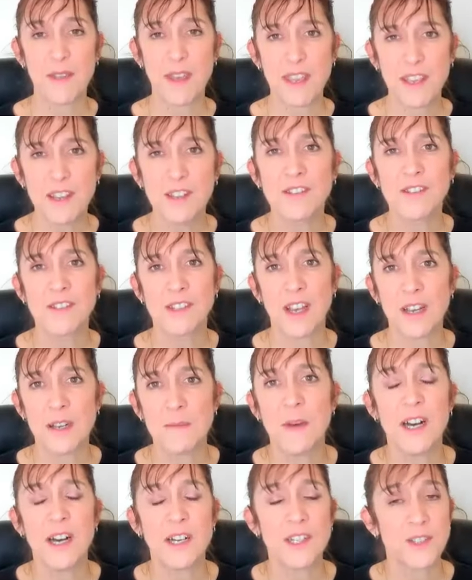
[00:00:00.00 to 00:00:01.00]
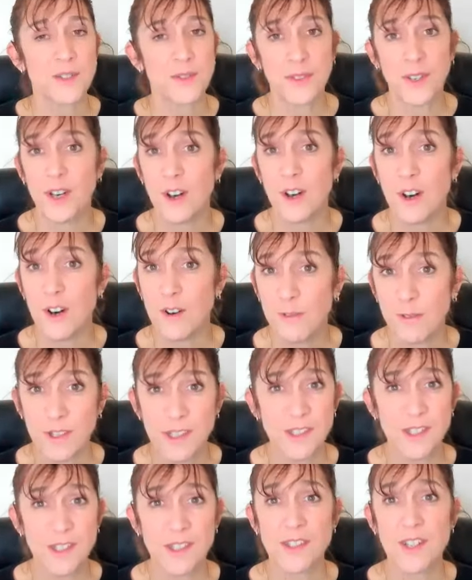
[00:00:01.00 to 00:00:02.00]
Thank you so much for
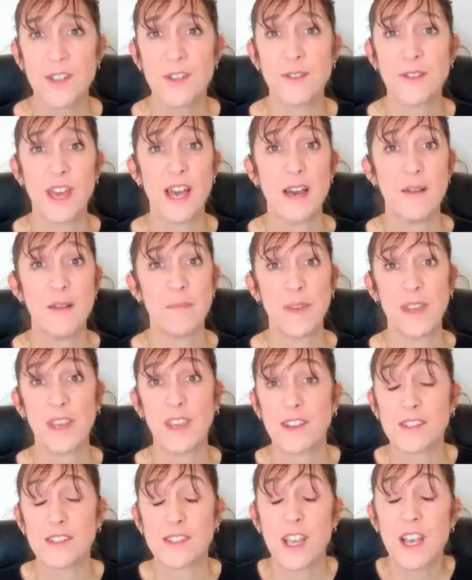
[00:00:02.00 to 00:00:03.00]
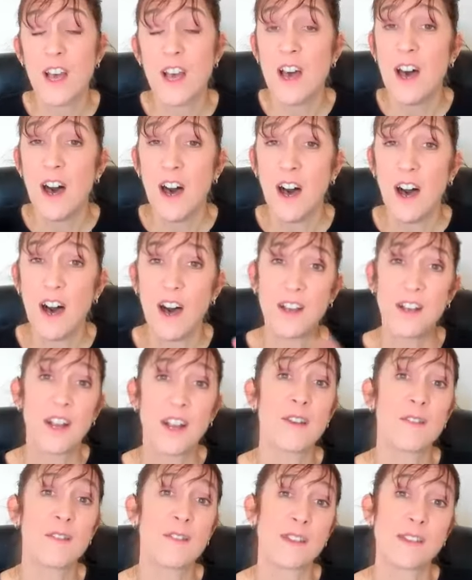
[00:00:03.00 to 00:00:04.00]
offering to do that, because I
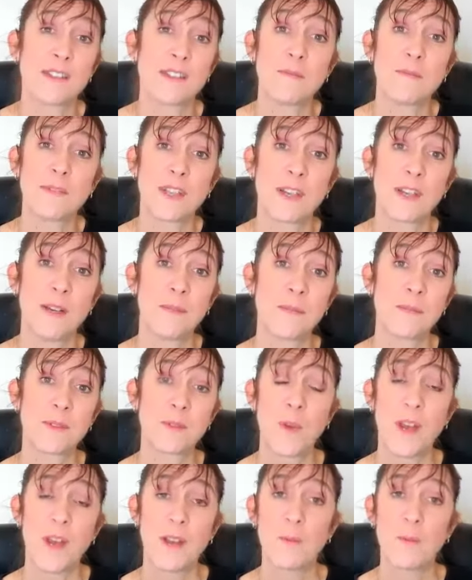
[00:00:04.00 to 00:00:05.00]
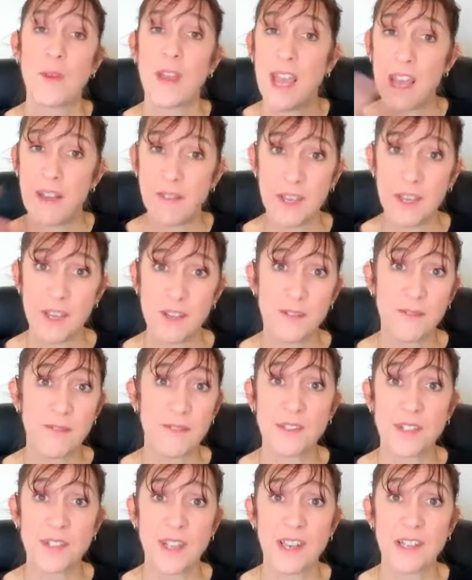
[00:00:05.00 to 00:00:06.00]
know that sometimes when we're having
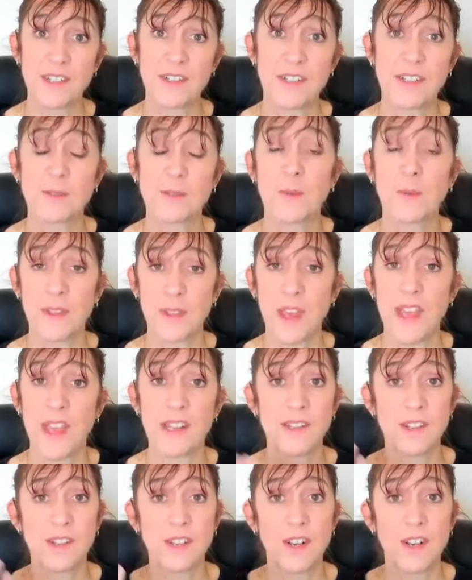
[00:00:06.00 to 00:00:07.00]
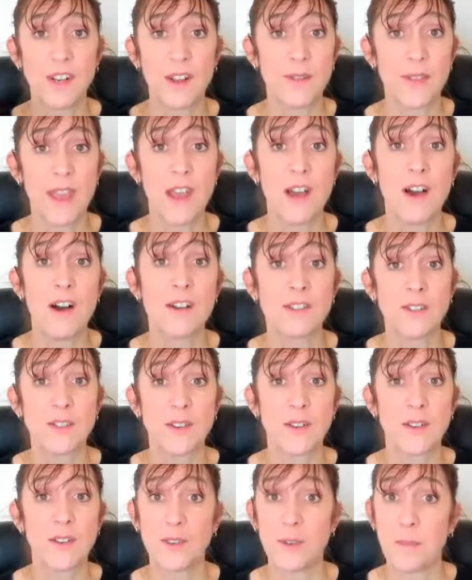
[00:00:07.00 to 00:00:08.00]
conversations with heads, they are
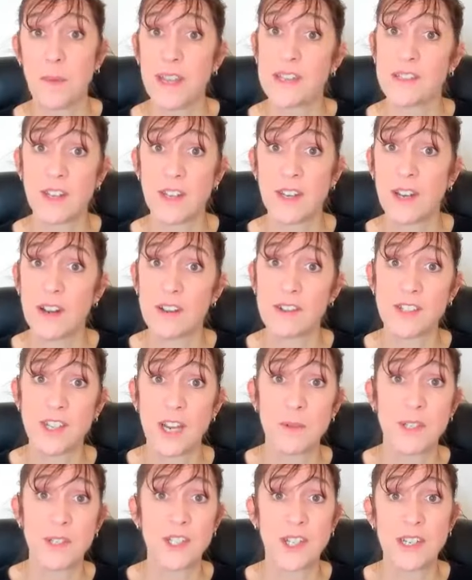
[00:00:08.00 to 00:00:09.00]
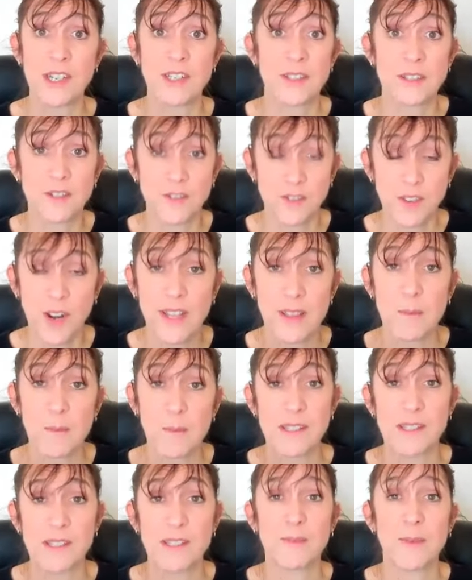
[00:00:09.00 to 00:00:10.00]
sort of debating, shall we train the
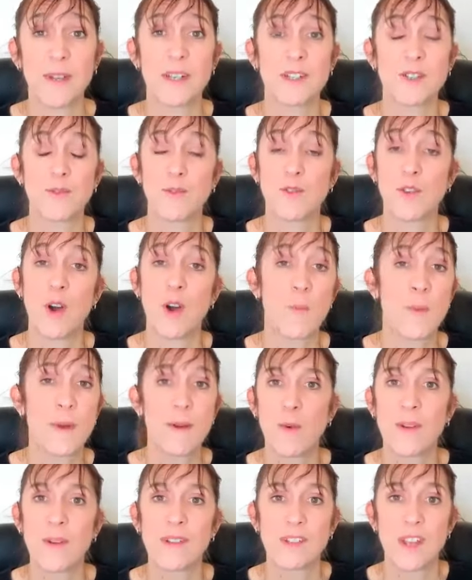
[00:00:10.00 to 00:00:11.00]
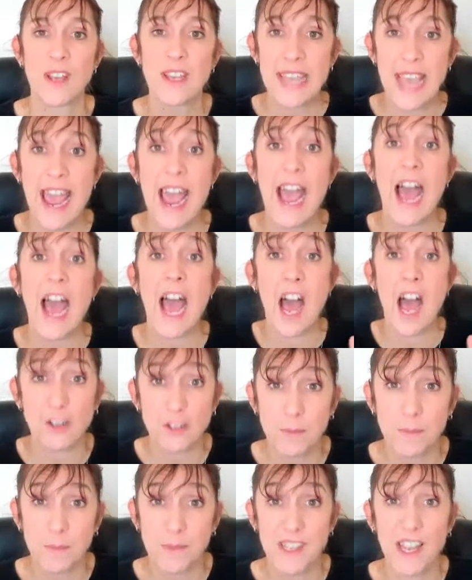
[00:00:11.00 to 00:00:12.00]
business manager or not? And we're always like,
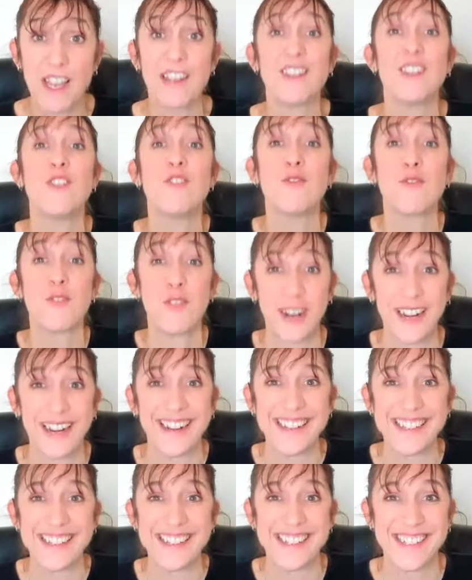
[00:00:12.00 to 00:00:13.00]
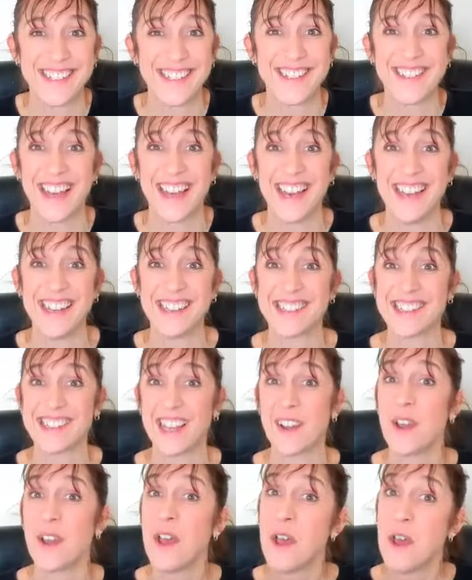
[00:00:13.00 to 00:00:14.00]
100%, you really need to do that.
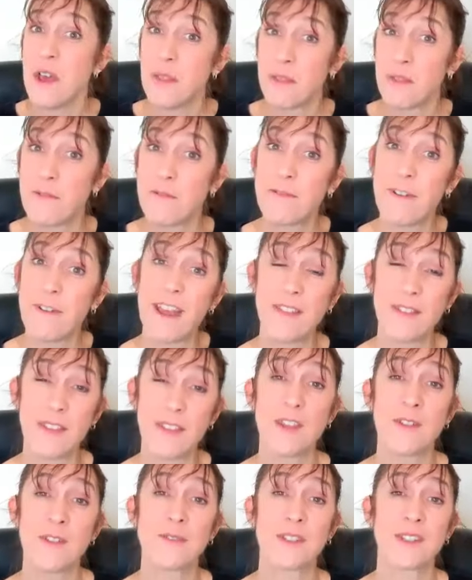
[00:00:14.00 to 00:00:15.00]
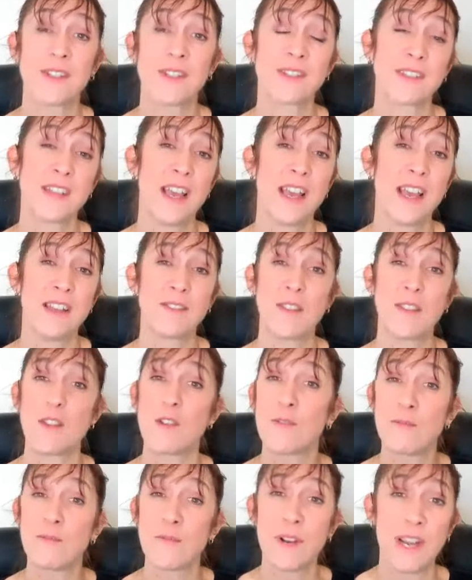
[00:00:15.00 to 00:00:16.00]
So the fact that you've just said that
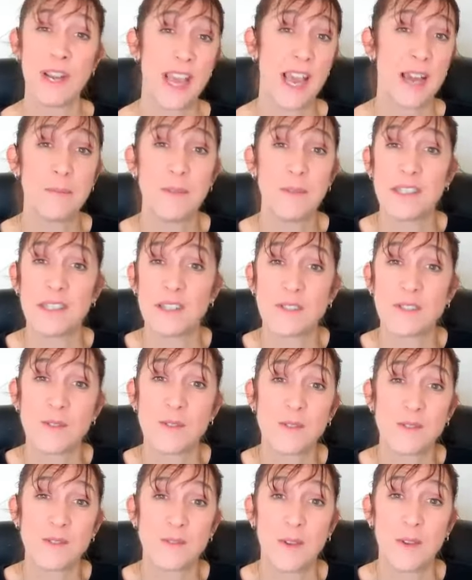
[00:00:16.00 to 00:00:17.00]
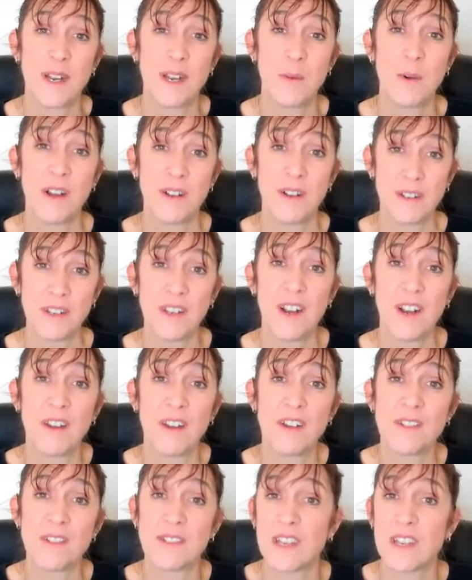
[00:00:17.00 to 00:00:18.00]
you're really happy to talk to anyone,
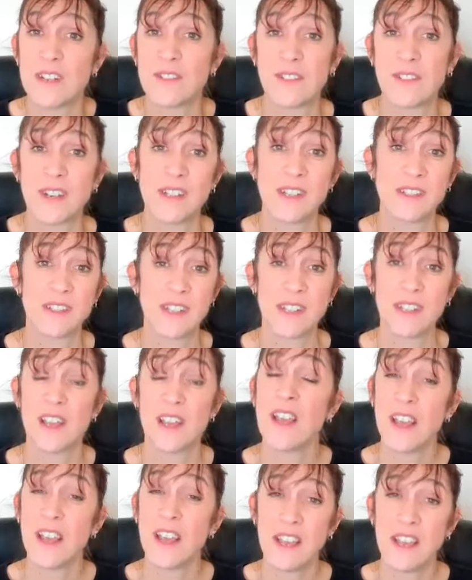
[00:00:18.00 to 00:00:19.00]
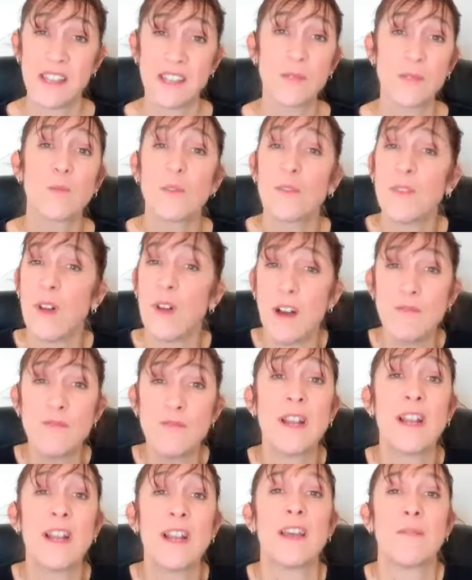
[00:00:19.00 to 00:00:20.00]
who's interested, I
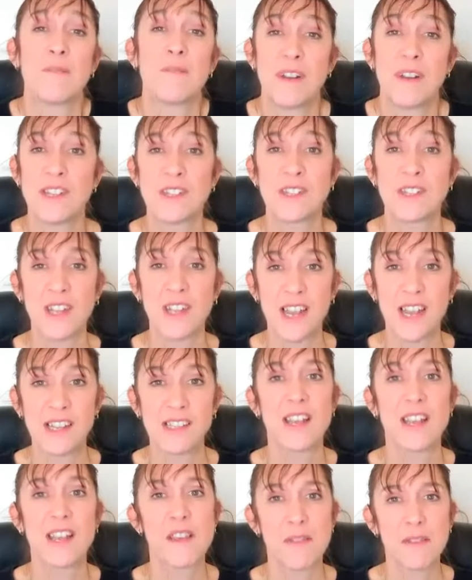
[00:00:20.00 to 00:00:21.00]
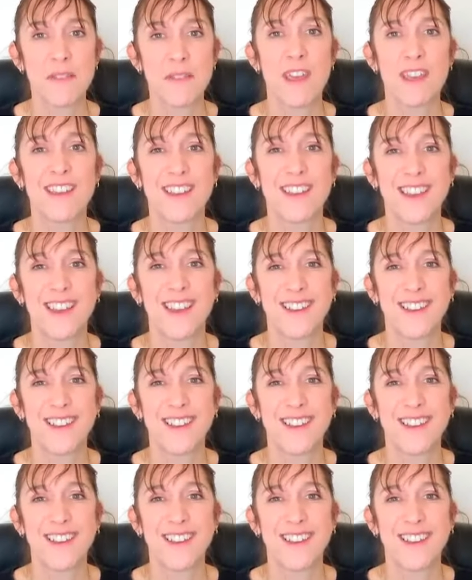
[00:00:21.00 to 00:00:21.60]
really appreciate it. Thank you.